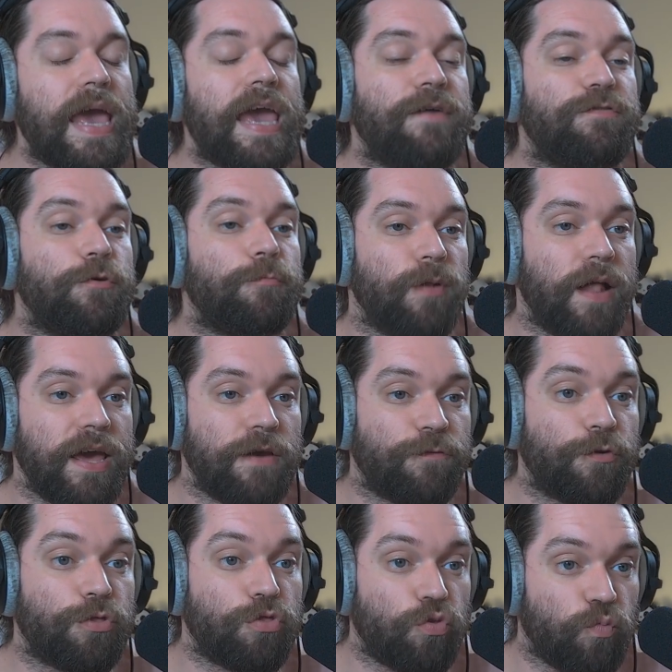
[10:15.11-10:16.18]
If you play it for
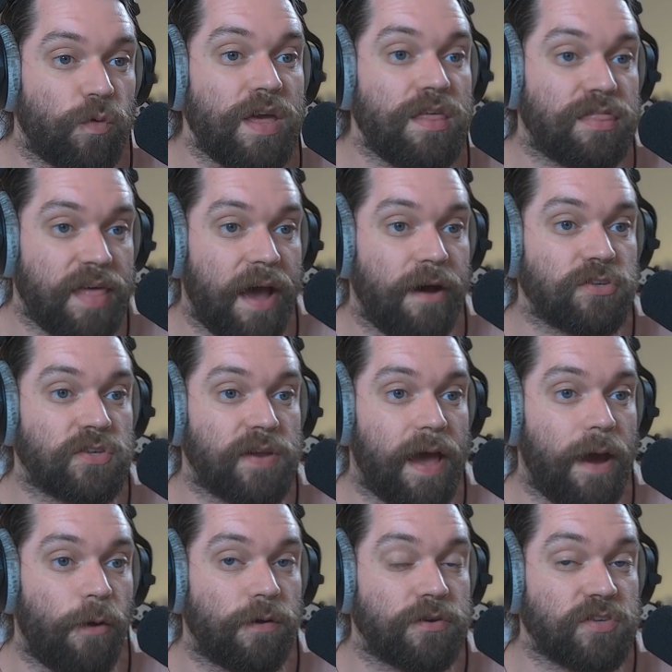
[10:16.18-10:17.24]
3,000
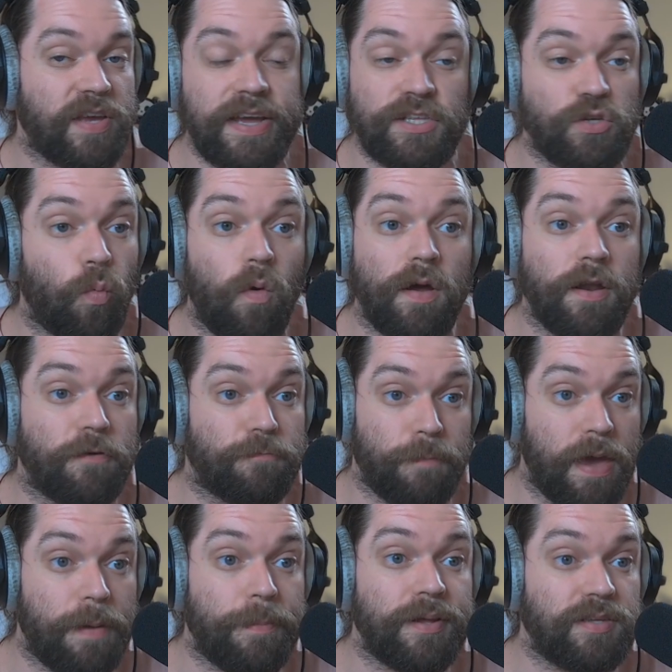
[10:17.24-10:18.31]
hours, it's one of
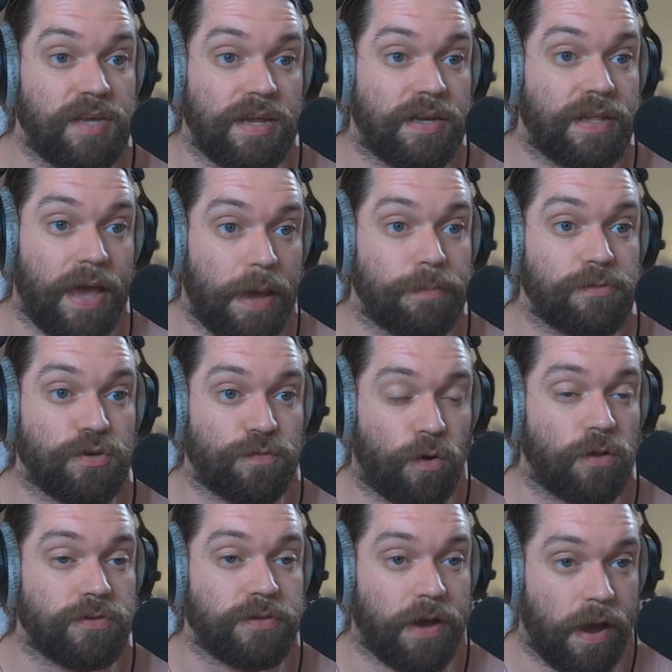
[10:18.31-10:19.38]
maybe 10 games of
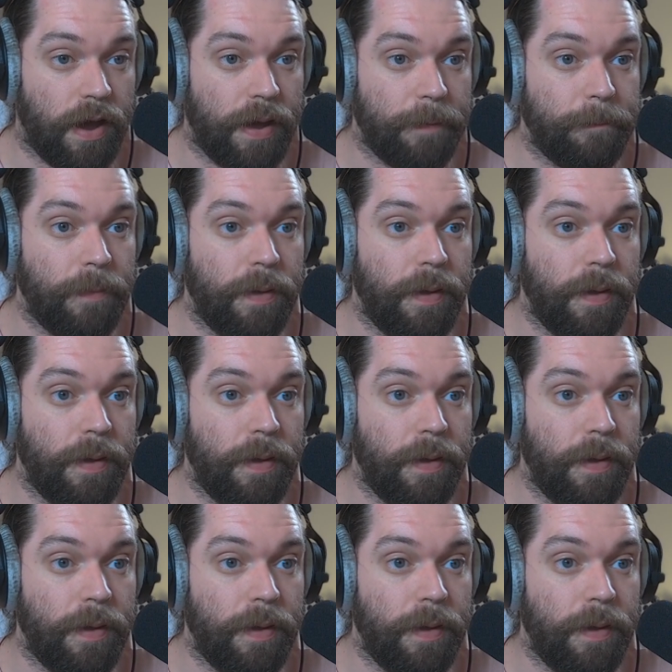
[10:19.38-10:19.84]
all time.